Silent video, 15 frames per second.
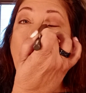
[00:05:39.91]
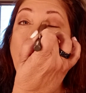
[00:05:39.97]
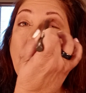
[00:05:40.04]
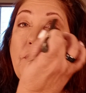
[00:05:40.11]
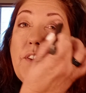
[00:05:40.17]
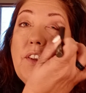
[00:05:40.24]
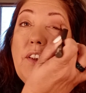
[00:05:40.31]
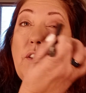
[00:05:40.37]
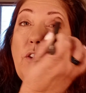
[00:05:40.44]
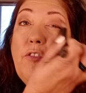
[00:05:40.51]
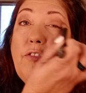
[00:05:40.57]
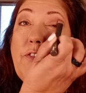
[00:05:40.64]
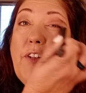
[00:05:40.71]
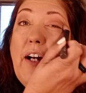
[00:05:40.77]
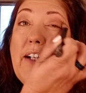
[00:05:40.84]
It's a little
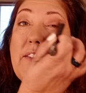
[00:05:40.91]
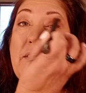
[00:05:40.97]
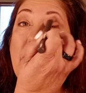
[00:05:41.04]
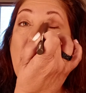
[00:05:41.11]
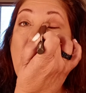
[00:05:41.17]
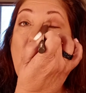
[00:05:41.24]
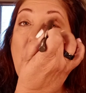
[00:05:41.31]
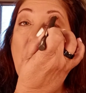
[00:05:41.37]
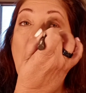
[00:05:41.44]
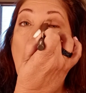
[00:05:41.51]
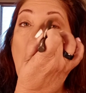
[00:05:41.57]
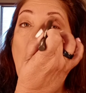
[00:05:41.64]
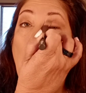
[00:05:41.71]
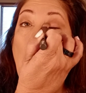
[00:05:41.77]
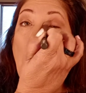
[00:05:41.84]
frosty,
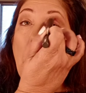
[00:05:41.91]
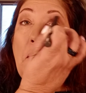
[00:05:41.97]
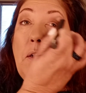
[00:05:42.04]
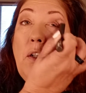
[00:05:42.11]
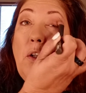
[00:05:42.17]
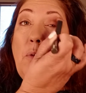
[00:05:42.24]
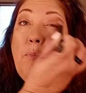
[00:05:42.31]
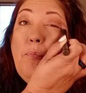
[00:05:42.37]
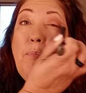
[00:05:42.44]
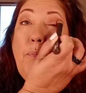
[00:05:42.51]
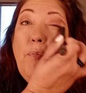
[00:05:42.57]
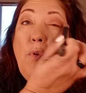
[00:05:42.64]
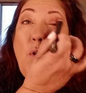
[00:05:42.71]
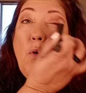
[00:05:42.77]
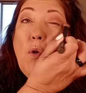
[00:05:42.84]
little
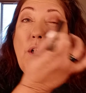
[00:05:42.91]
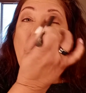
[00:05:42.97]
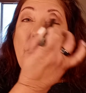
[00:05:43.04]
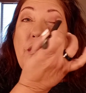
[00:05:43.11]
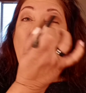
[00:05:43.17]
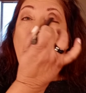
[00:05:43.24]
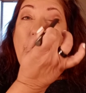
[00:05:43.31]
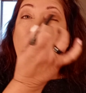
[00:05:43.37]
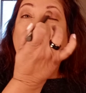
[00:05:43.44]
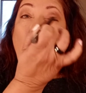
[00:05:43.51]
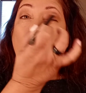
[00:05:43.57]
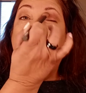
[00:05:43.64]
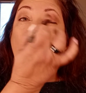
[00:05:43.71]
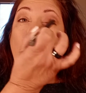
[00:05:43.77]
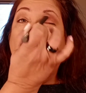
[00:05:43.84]
orangey,
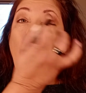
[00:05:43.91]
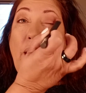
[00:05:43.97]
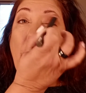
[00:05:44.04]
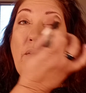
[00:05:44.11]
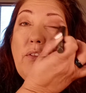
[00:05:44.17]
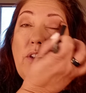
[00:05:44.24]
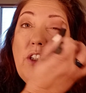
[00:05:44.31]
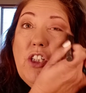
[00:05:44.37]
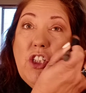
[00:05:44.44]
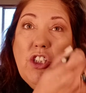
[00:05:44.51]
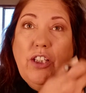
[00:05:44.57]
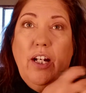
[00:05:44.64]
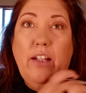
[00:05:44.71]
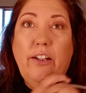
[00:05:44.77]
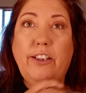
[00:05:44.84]
burnt, brownish
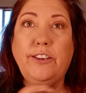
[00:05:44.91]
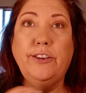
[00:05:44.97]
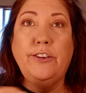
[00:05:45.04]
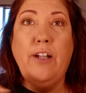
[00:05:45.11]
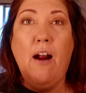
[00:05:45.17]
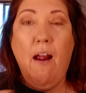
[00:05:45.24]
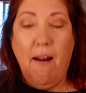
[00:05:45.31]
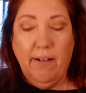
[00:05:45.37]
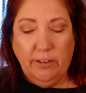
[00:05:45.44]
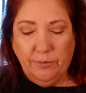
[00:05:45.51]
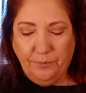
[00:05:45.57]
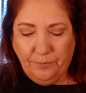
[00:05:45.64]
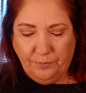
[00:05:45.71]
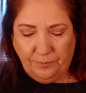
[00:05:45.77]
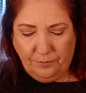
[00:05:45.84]
color.
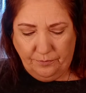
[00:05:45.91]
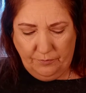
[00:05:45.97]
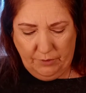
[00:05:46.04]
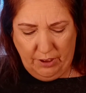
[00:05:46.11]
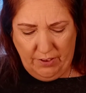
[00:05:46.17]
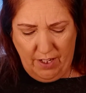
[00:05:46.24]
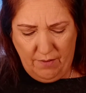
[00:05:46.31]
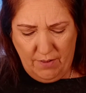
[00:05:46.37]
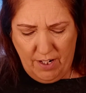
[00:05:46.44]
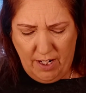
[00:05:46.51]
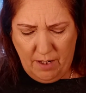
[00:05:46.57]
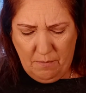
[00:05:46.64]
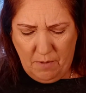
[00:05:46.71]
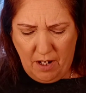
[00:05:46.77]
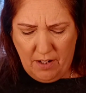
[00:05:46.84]
Does it have a
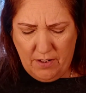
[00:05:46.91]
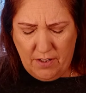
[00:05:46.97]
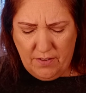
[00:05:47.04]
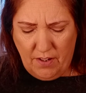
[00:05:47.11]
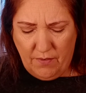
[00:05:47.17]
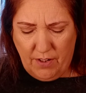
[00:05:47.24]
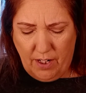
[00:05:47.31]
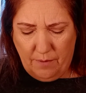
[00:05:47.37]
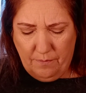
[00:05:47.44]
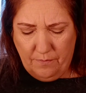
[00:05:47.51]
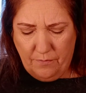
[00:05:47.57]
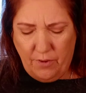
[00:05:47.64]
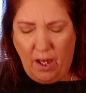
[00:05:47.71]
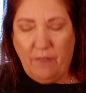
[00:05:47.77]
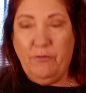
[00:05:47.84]
name? Yeah, it does have a name.
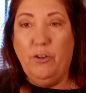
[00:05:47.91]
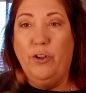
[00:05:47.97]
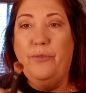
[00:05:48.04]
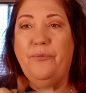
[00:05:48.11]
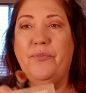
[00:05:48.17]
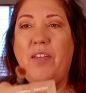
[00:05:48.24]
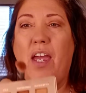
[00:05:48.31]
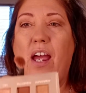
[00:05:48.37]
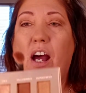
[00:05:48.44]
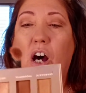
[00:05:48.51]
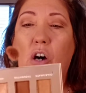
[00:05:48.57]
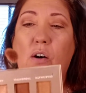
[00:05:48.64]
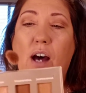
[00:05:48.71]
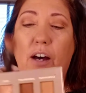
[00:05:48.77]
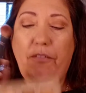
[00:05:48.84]
Thoughtful.
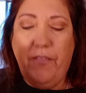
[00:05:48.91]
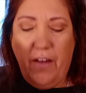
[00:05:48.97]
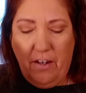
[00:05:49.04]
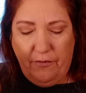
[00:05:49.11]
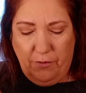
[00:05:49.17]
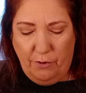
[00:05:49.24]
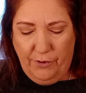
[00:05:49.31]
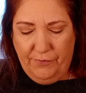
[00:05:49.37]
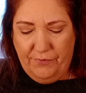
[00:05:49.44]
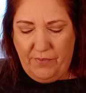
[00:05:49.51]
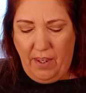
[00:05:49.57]
Oh, how thoughtful.